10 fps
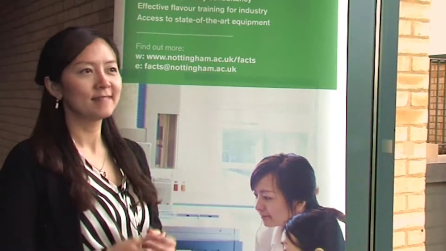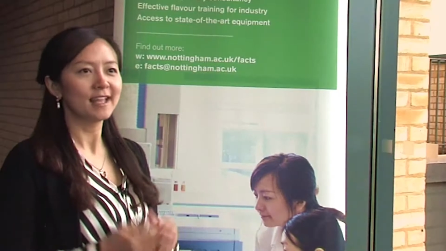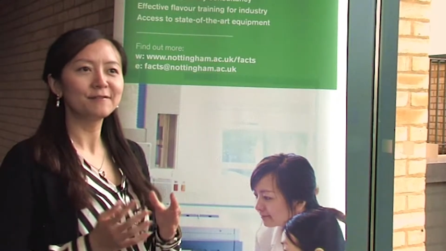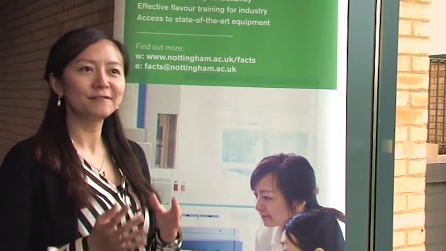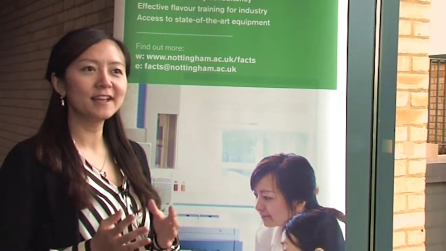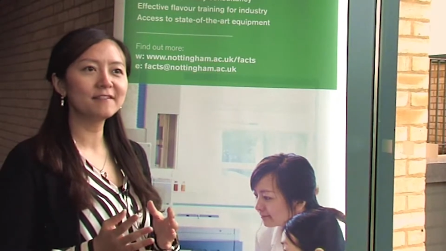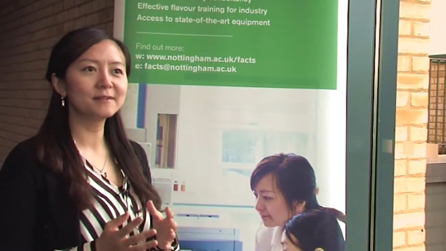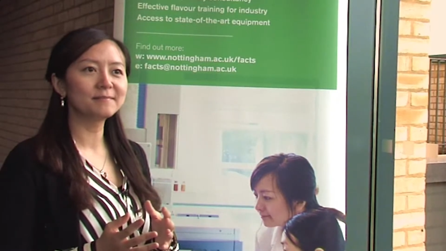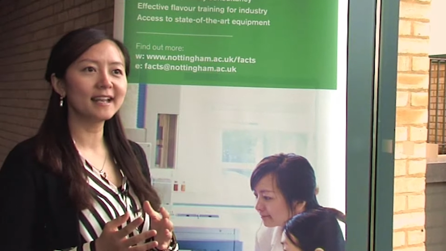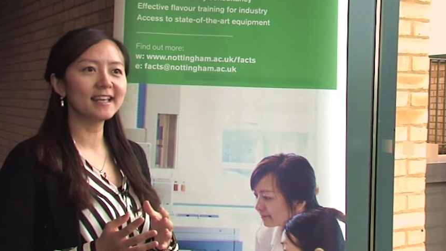Speaker 1: And
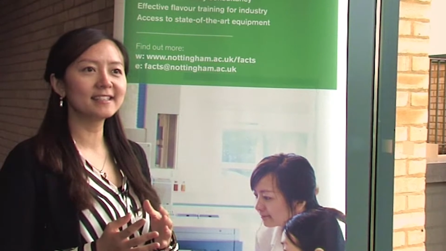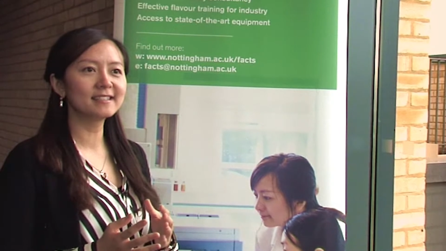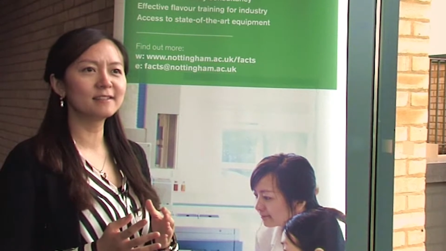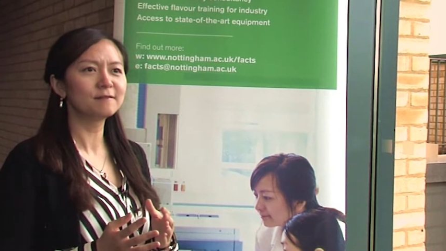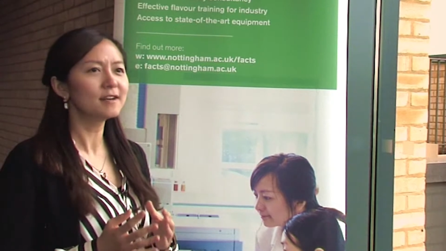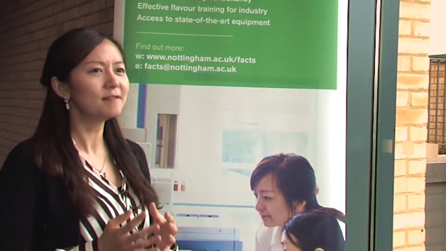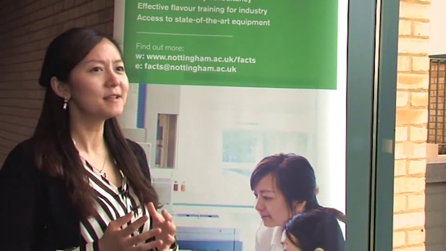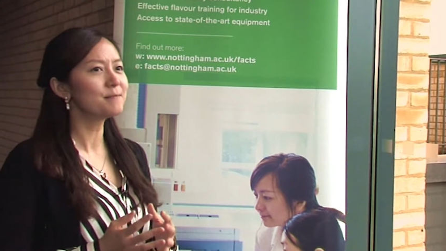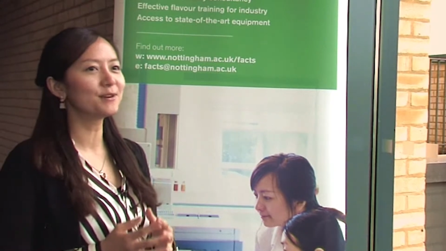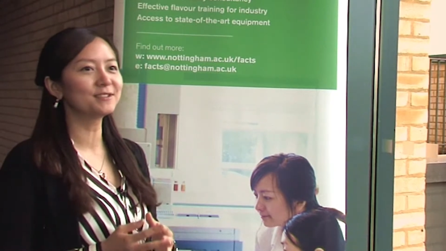flavour plays a very
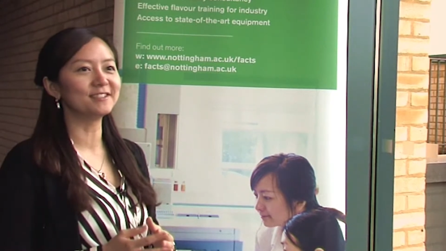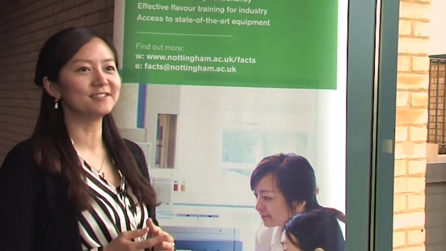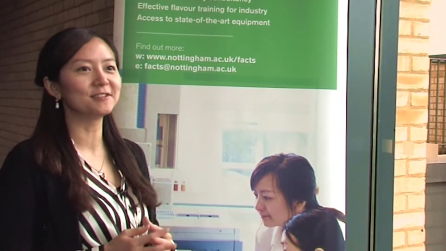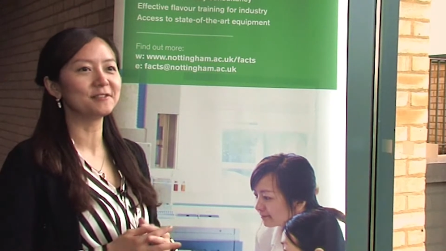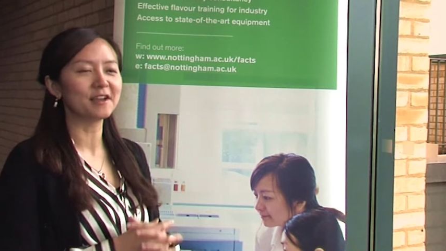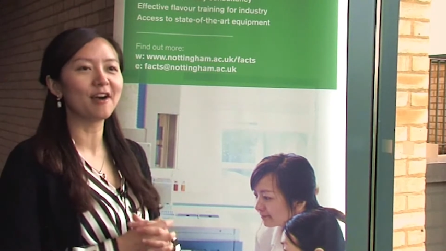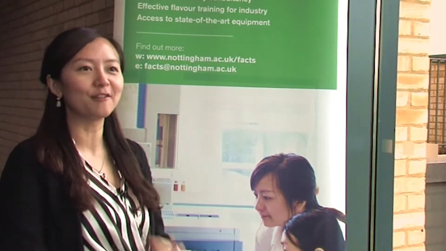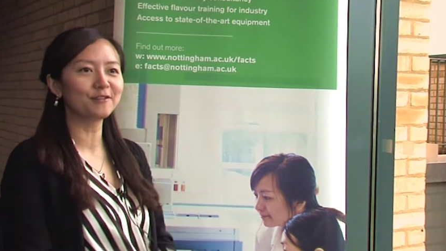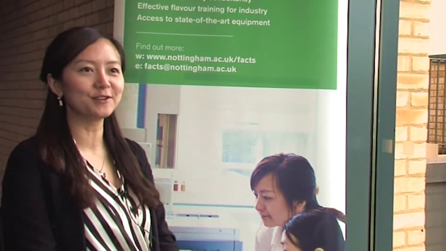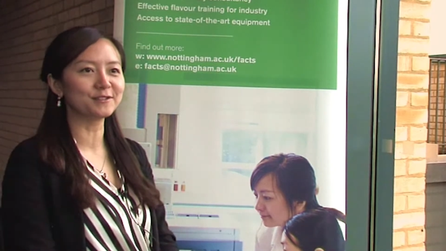important role in our
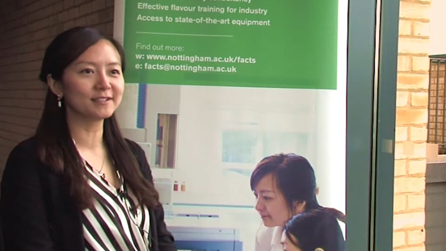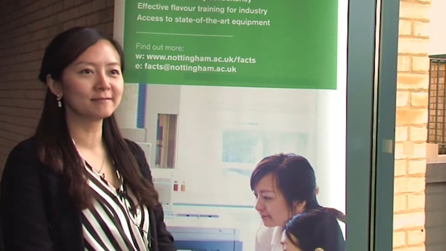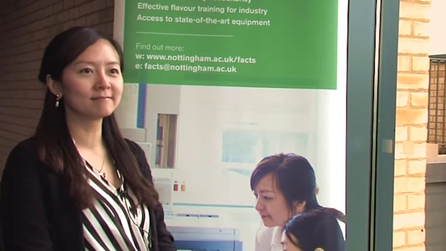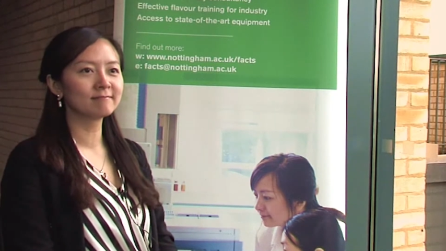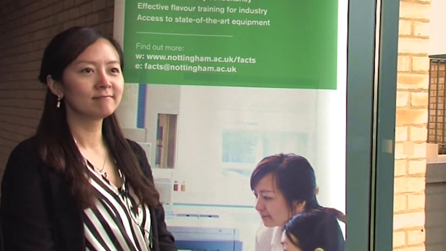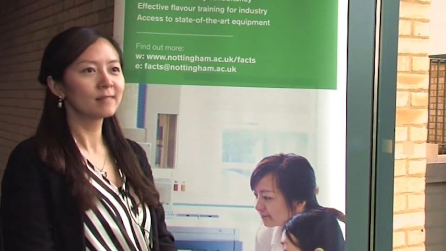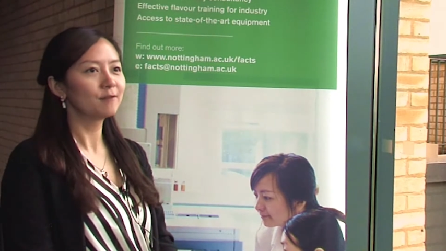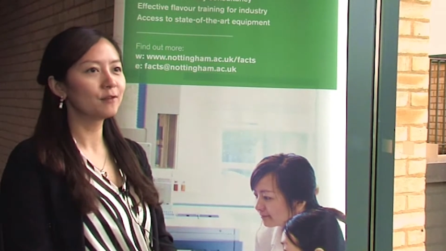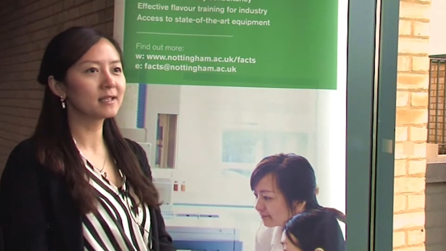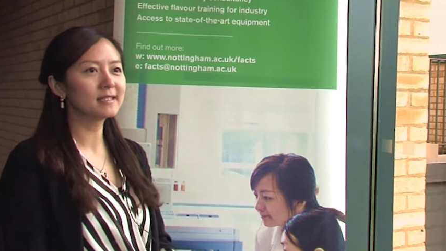food.
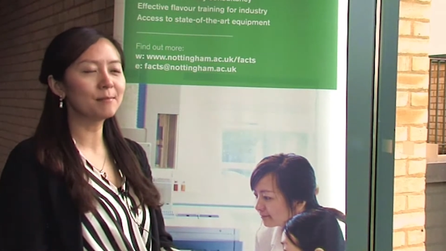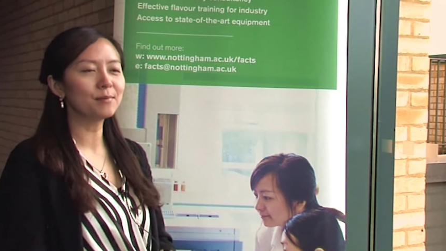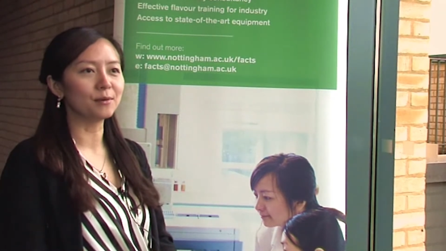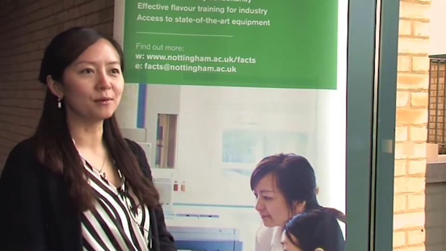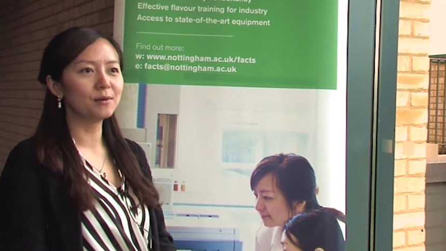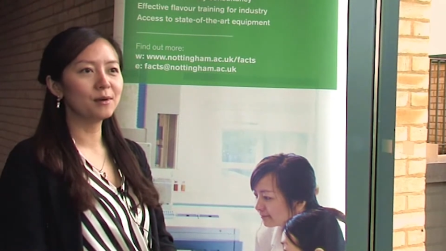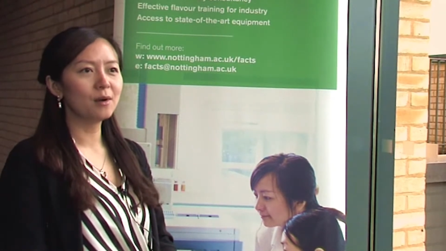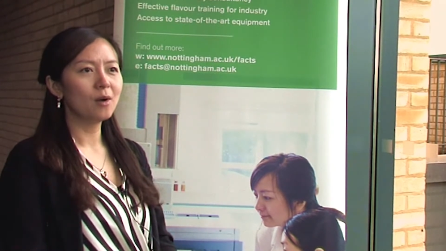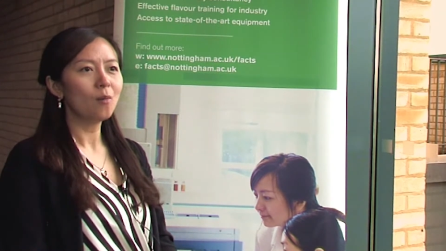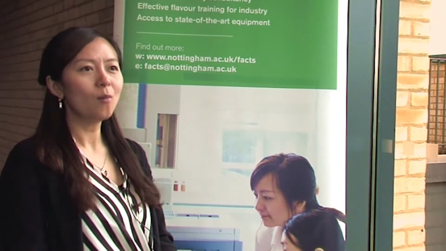For example,
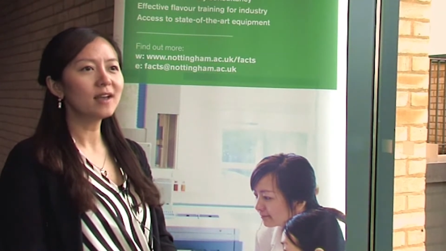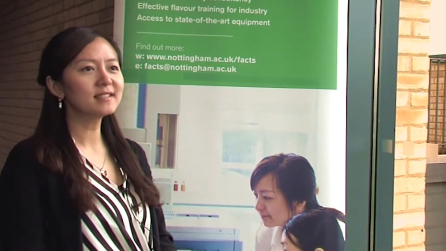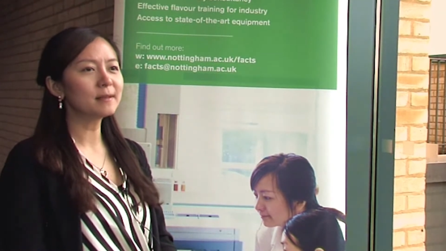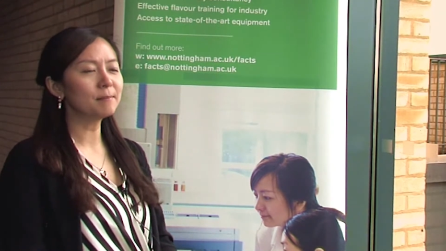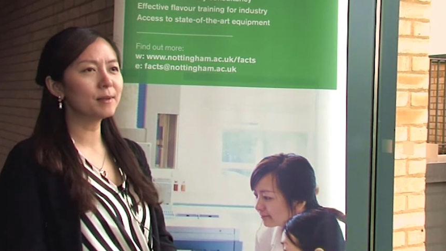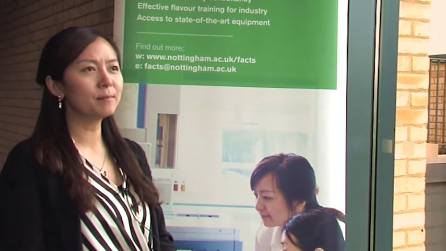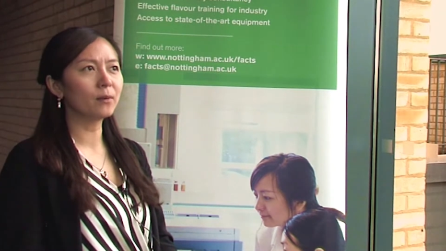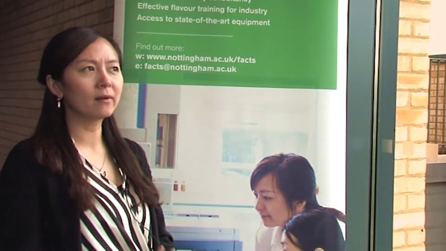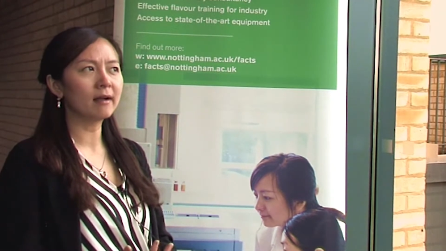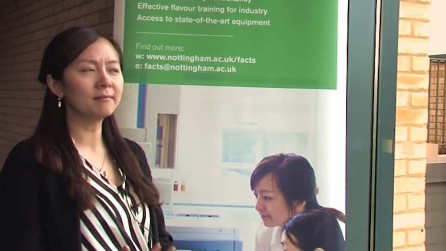why some
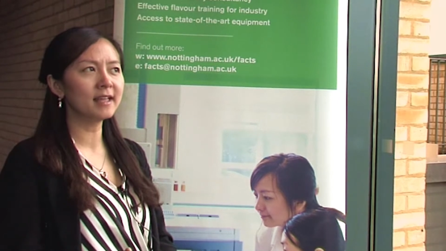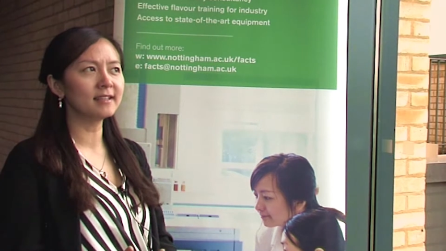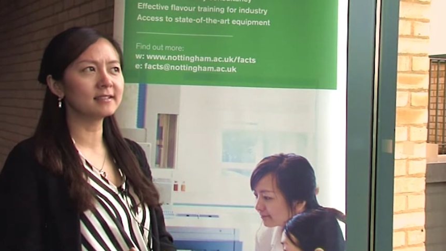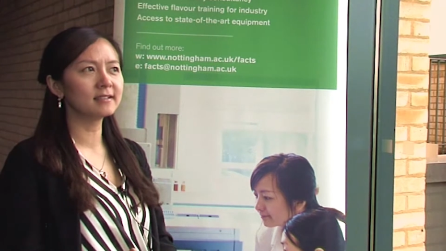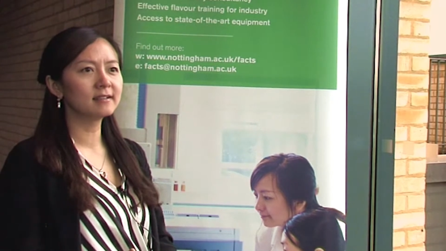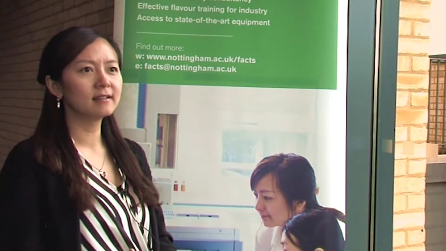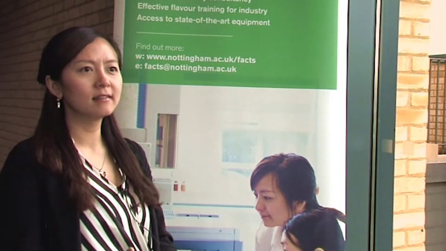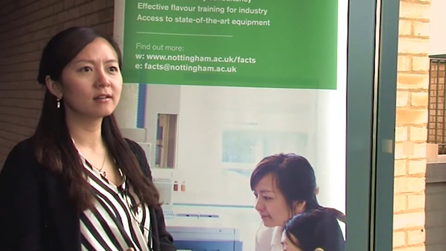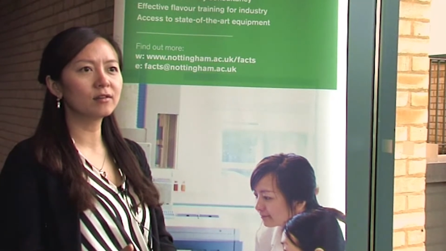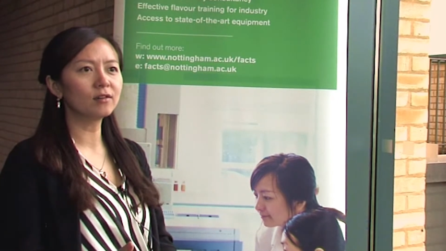people comment
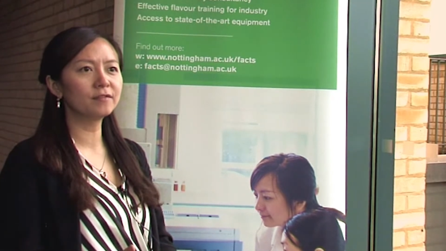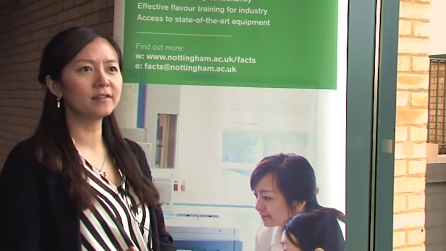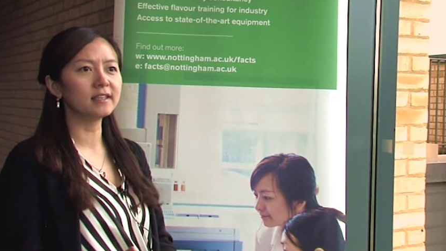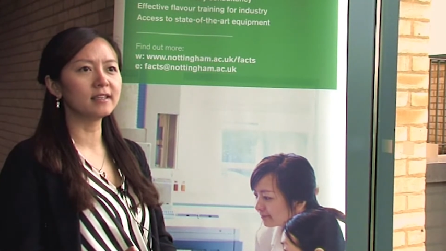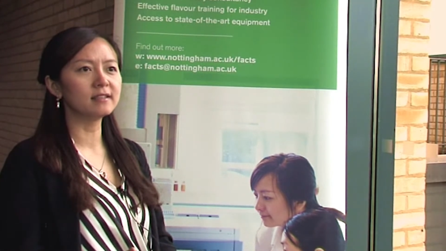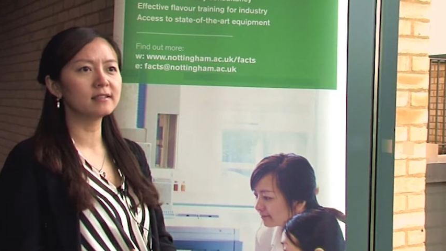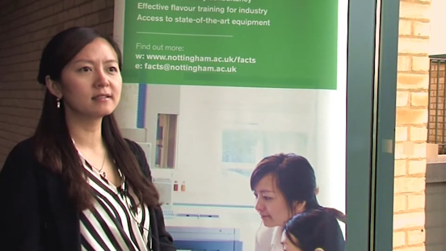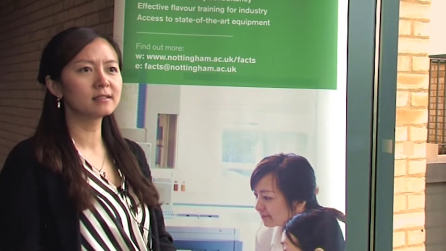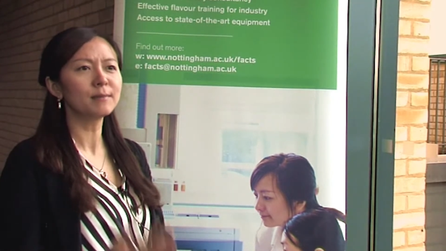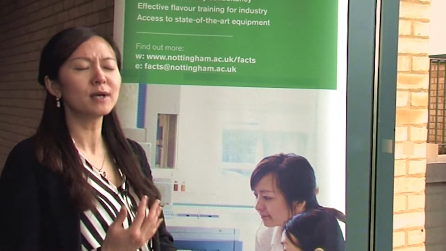the coffee
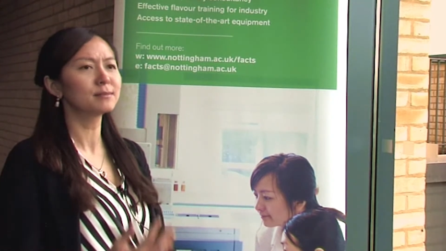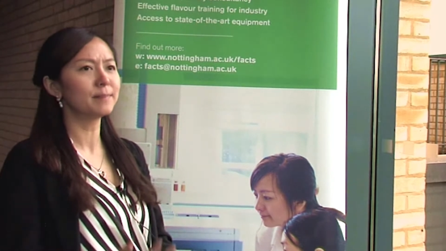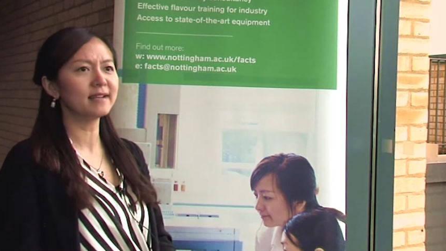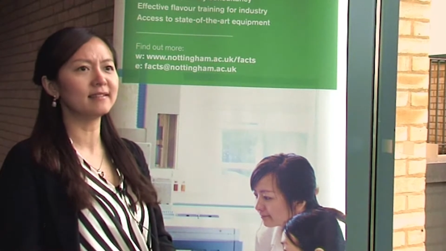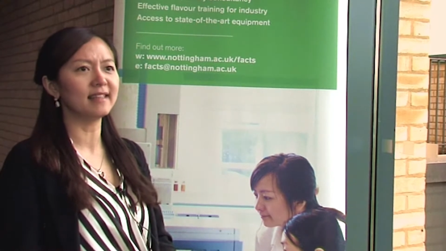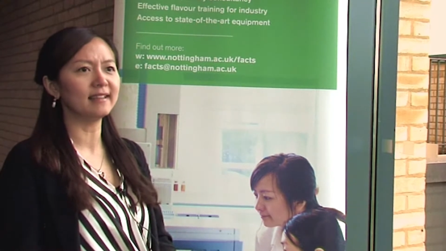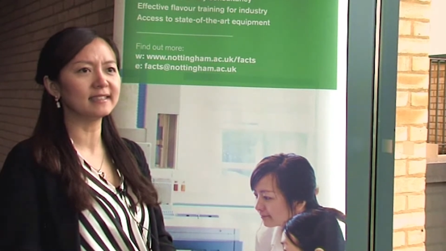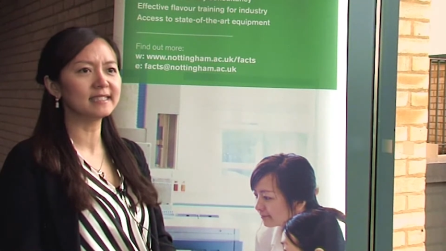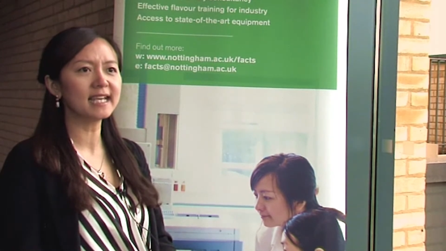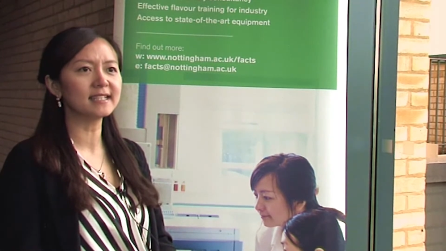smells better than
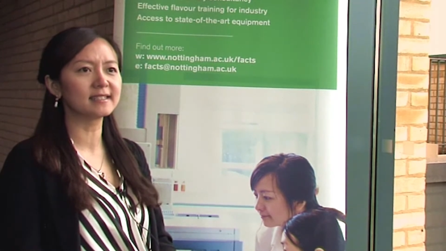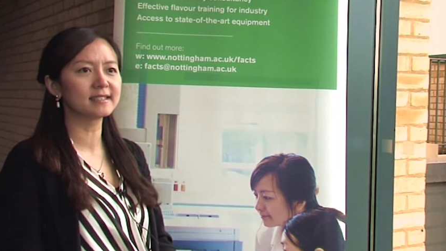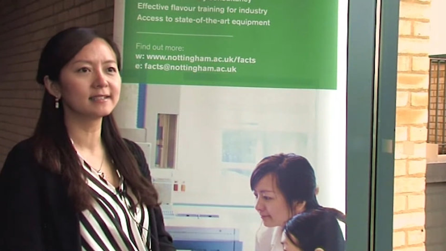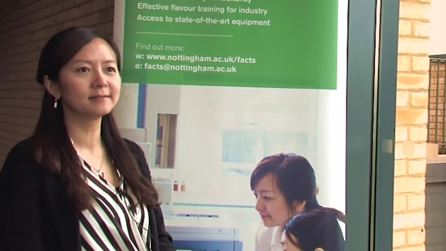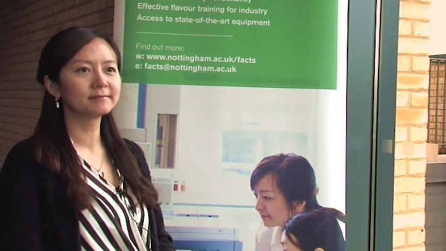it tastes?